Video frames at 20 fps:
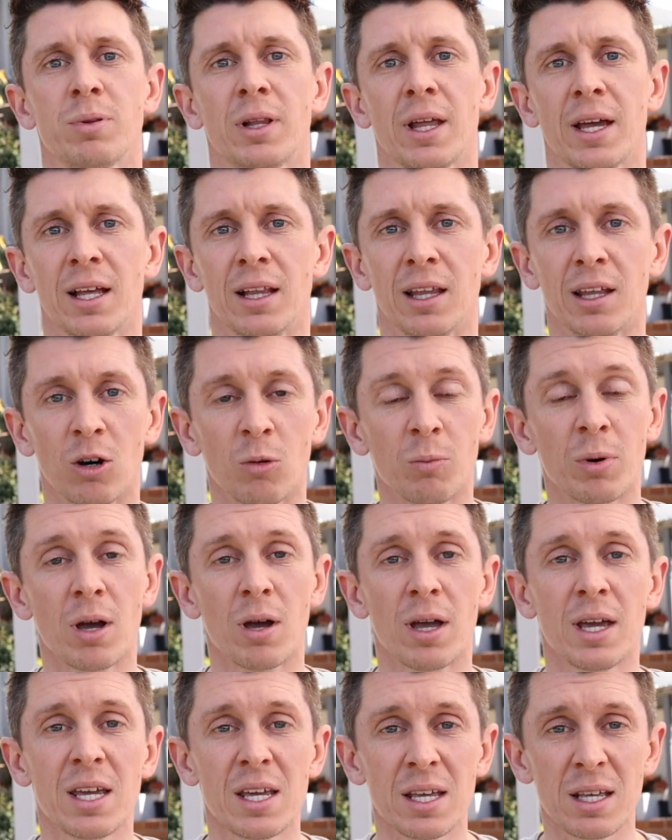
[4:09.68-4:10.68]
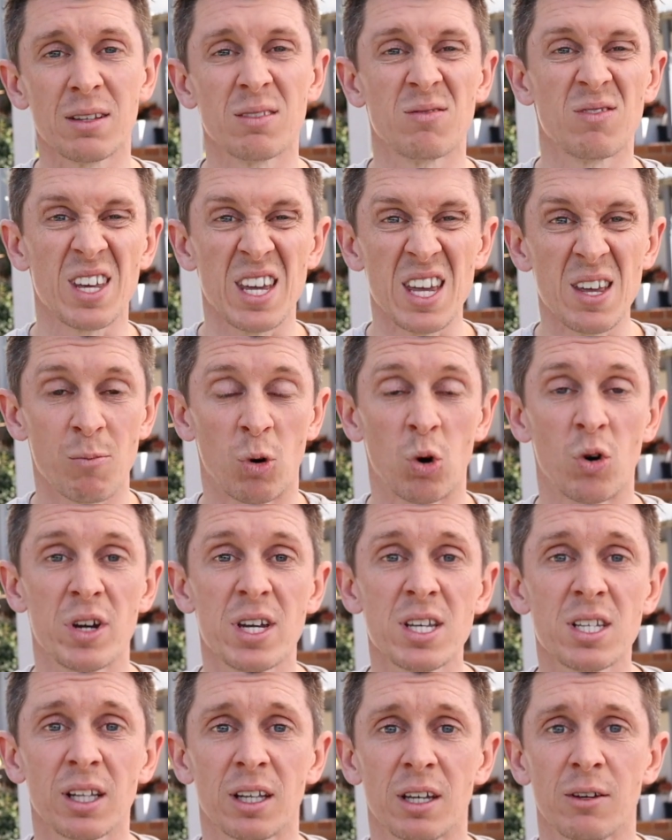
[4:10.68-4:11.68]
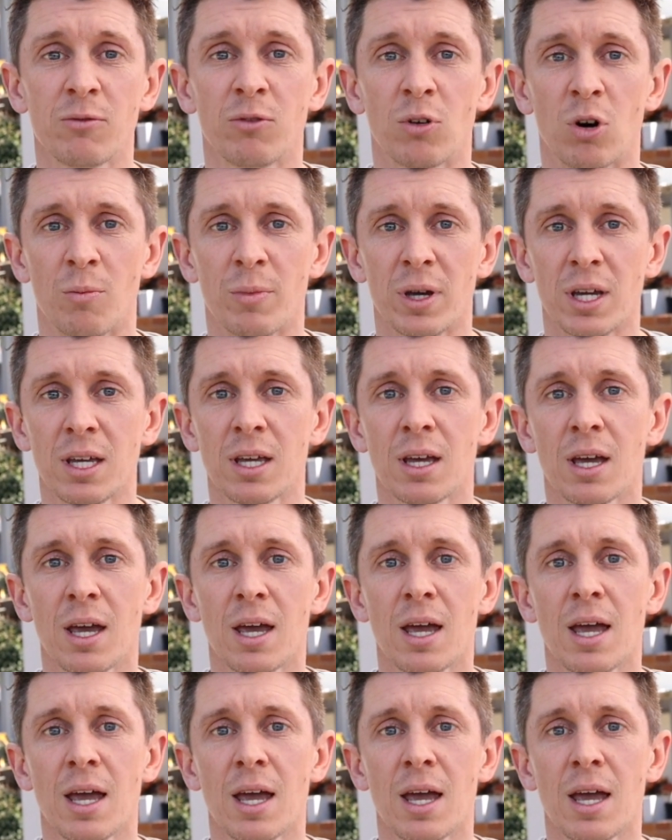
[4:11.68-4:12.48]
play a little bit more easily for me.